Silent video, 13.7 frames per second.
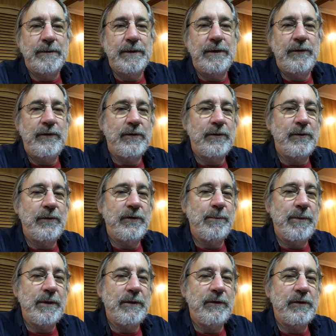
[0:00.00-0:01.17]
is there
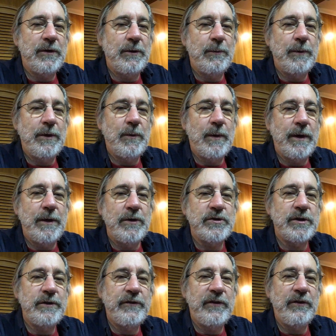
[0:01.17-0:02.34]
something that's going to require
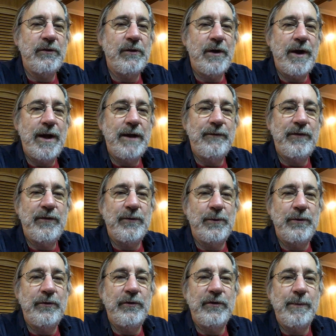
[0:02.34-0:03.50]
charts and graphs,
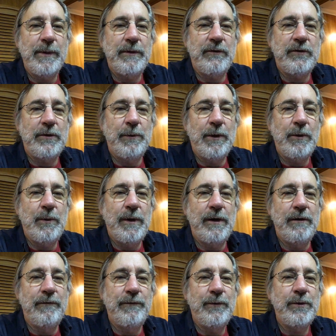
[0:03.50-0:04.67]
or is there something that's going to
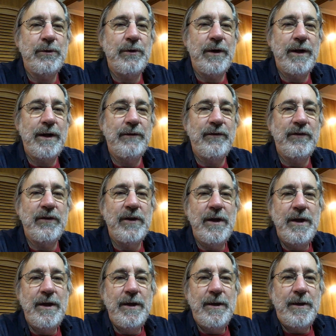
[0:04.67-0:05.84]
require photographs.
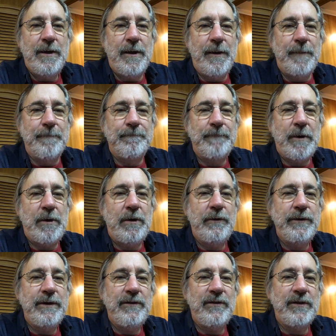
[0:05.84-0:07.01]
All
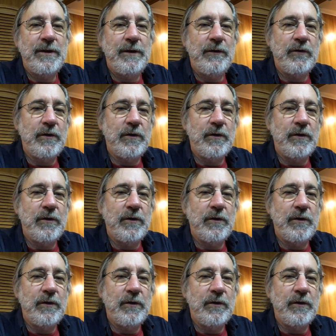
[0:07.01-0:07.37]
these things